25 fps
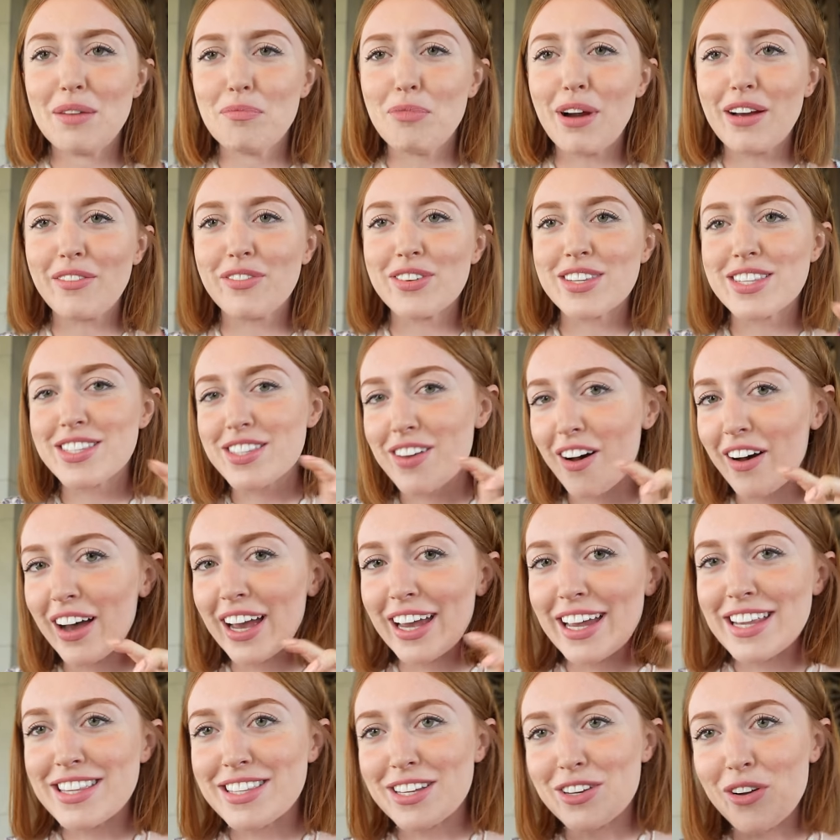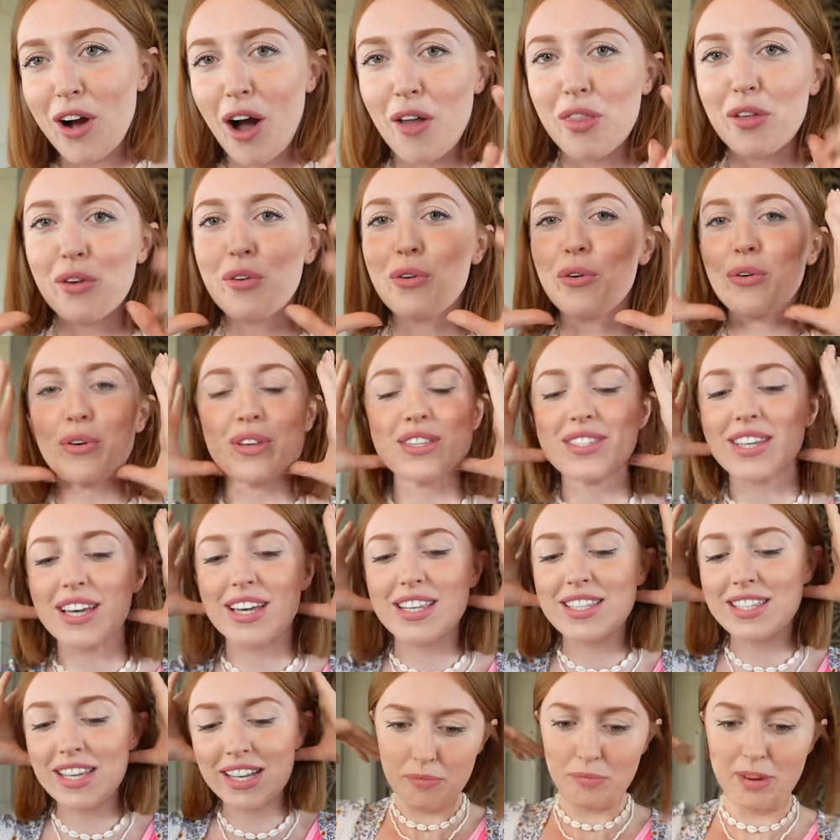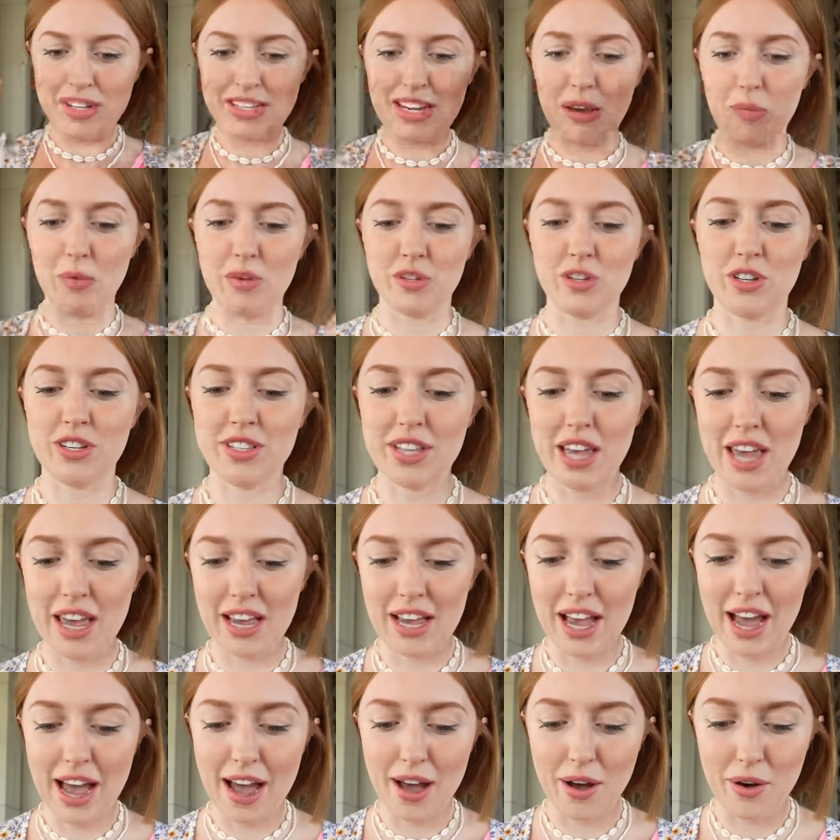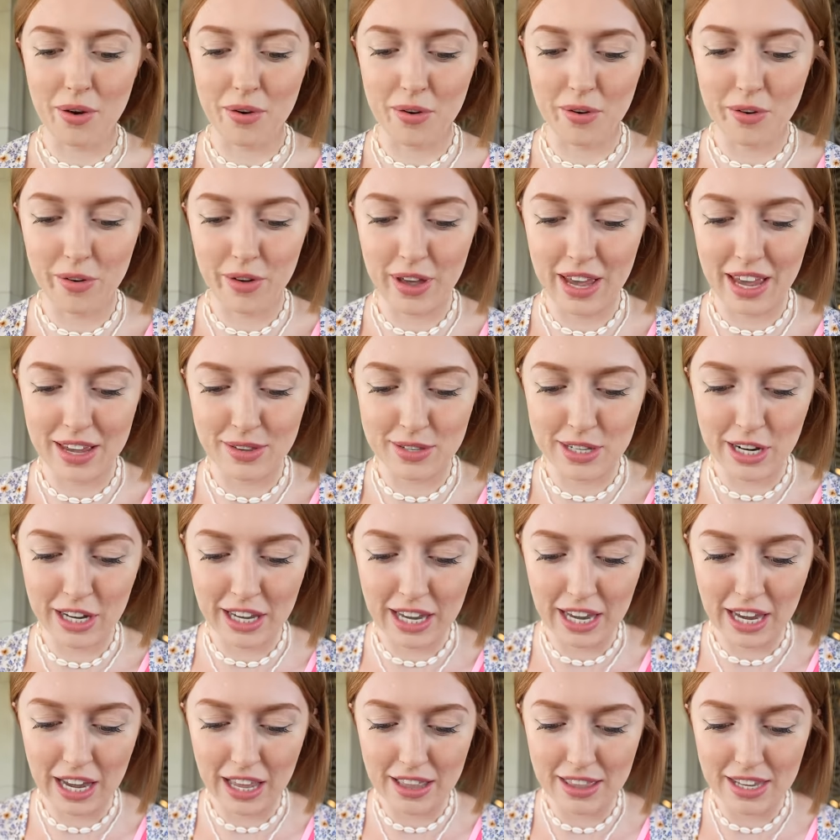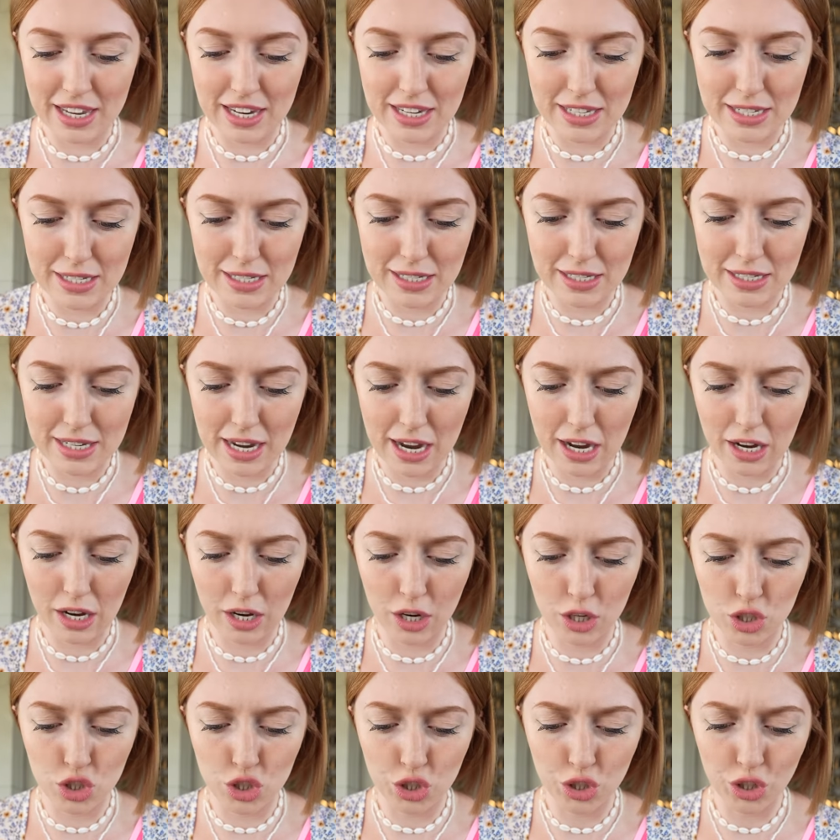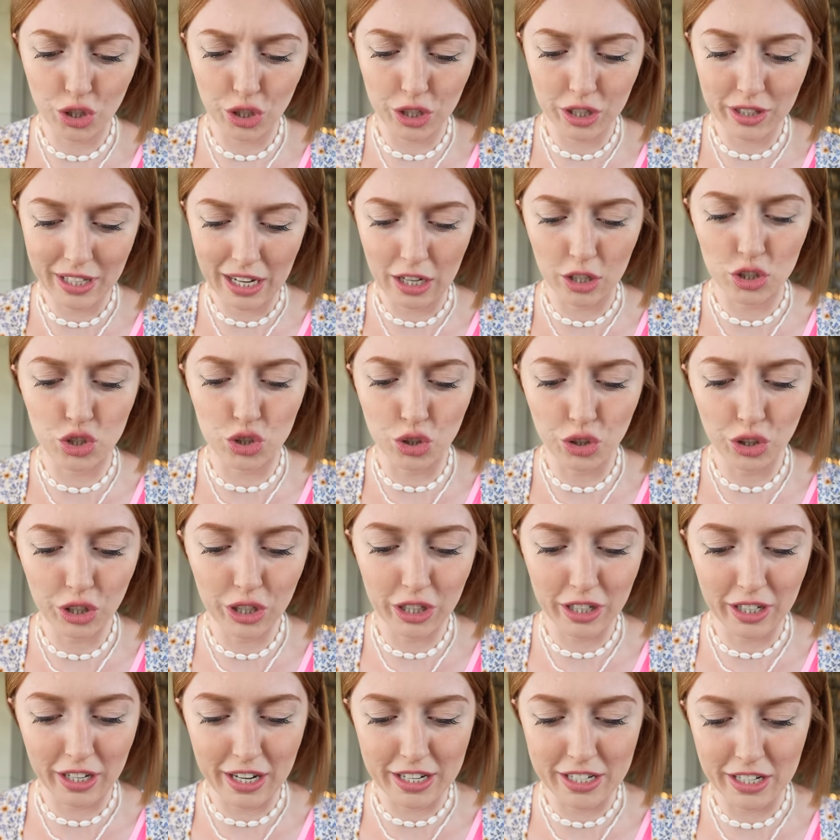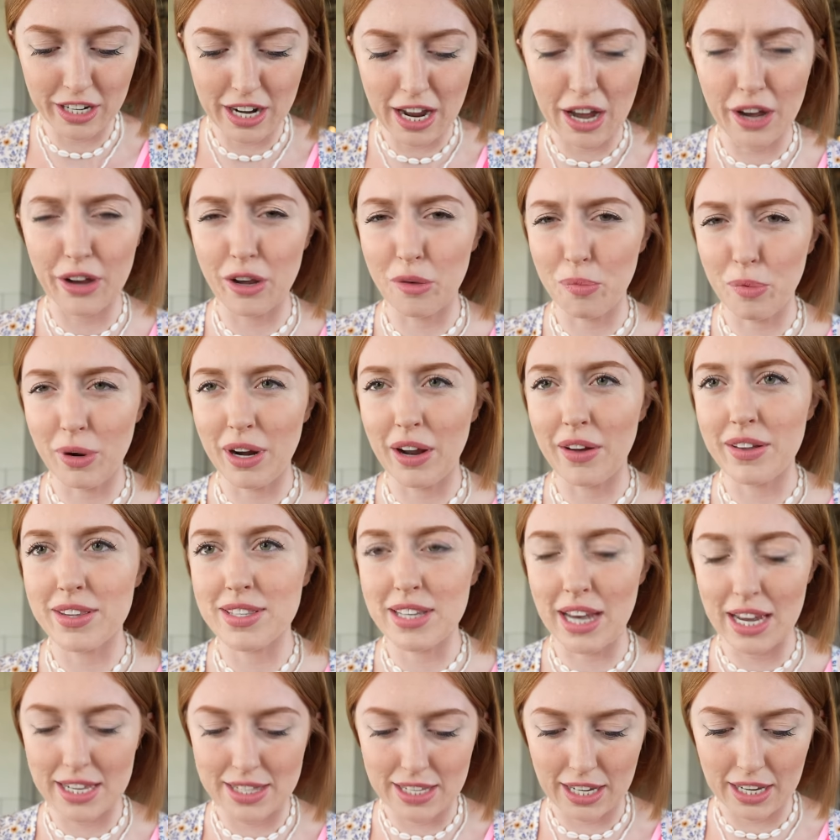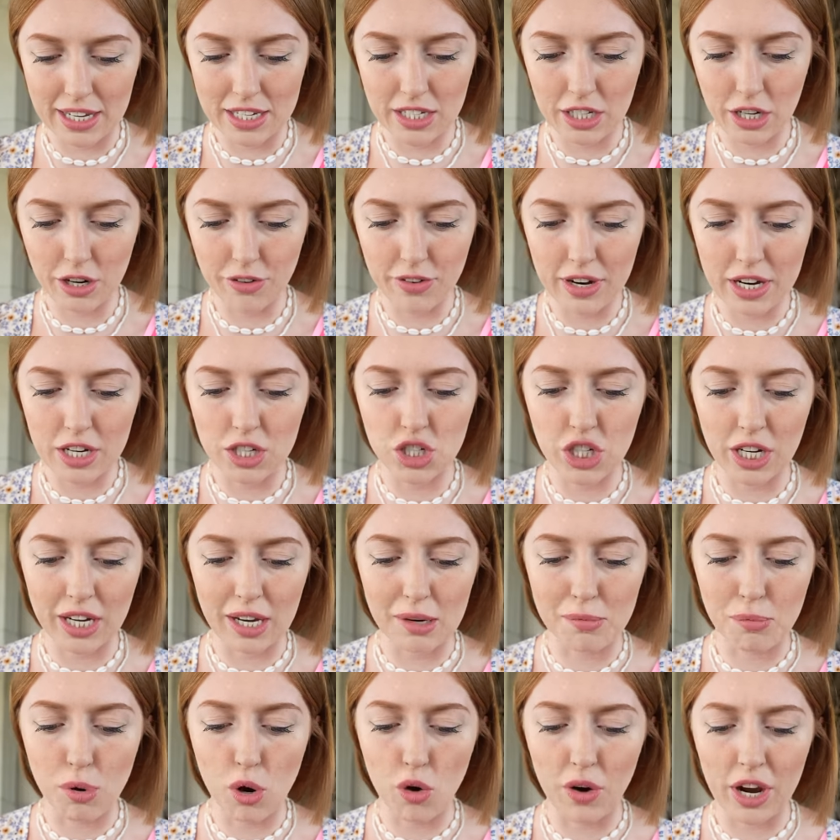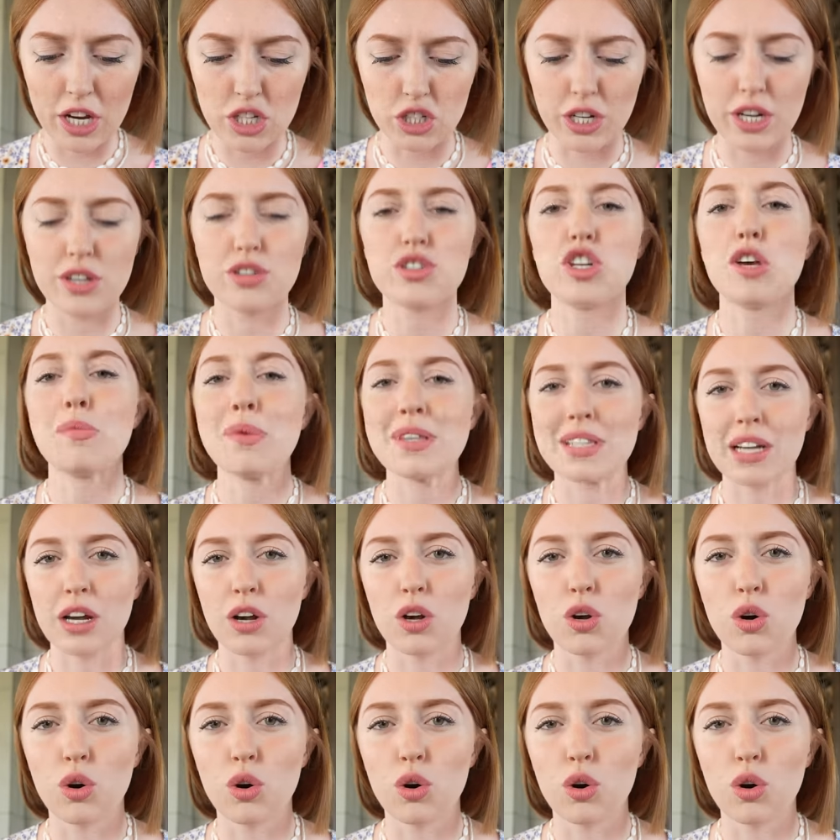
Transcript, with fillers: breakfast sides and your other courses. My dad was just saying how he's looking at the dakjuk, dakjuk, I don't know how you pronounce that, it's like a Korean chicken porridge. I assume it's like a